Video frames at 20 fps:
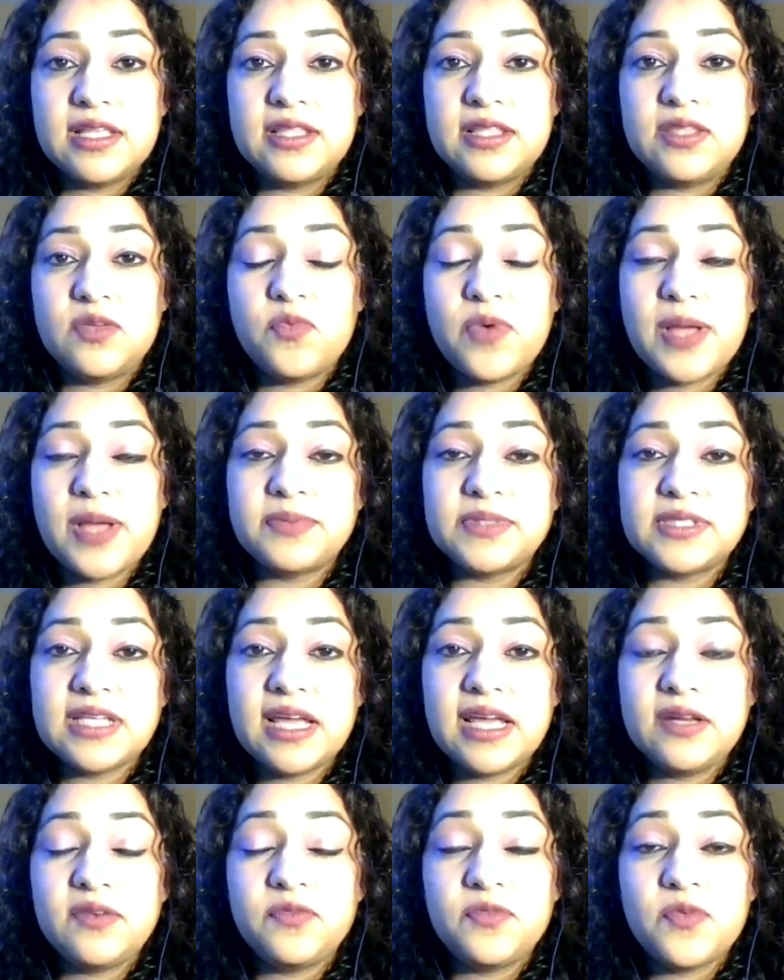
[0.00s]
the
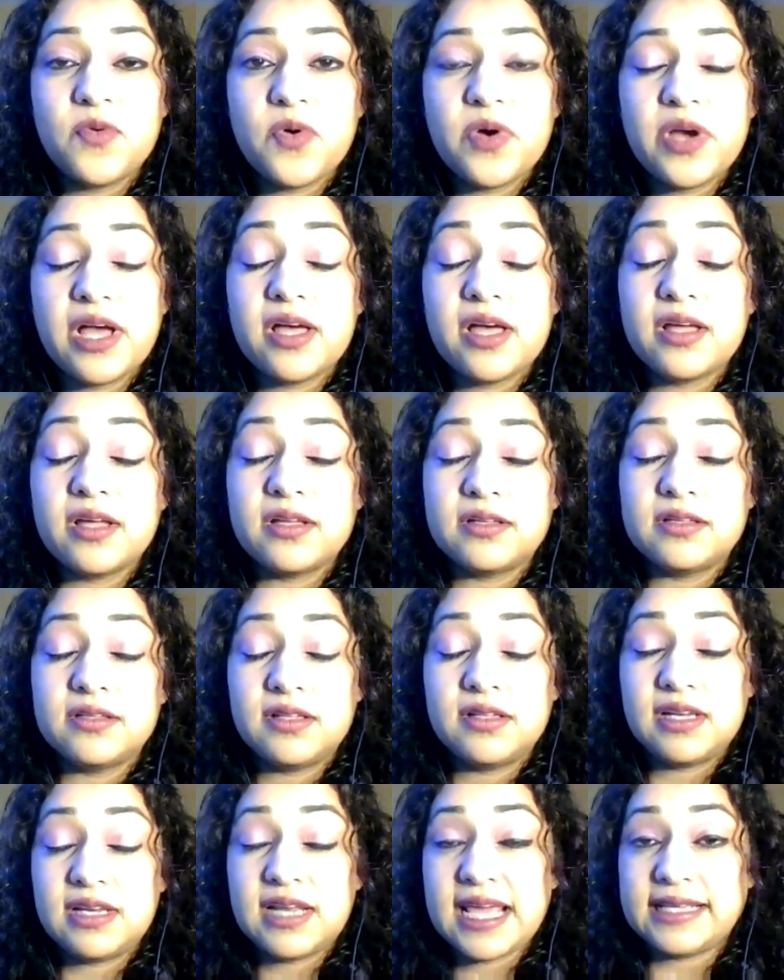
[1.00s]
website for a
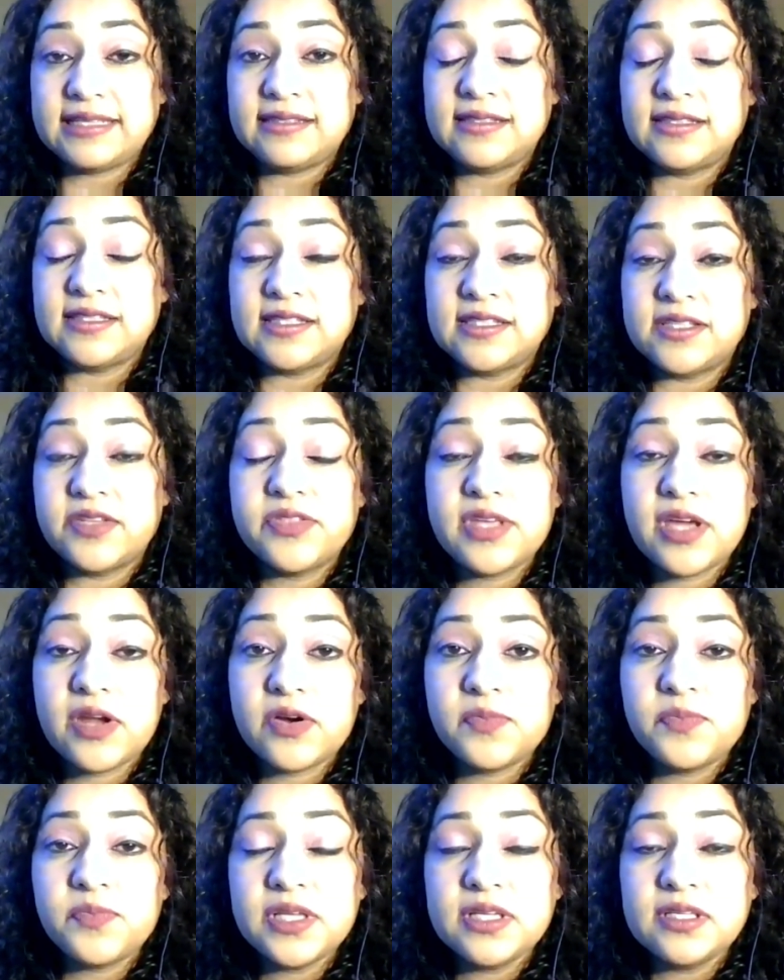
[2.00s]
licensed
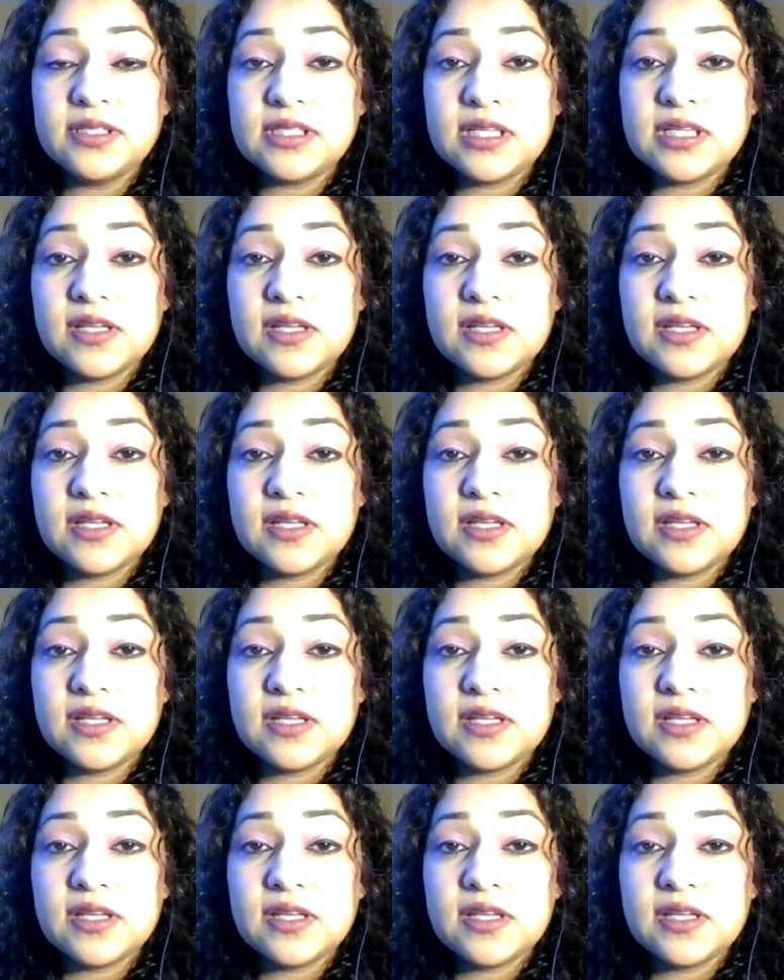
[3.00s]
therapist.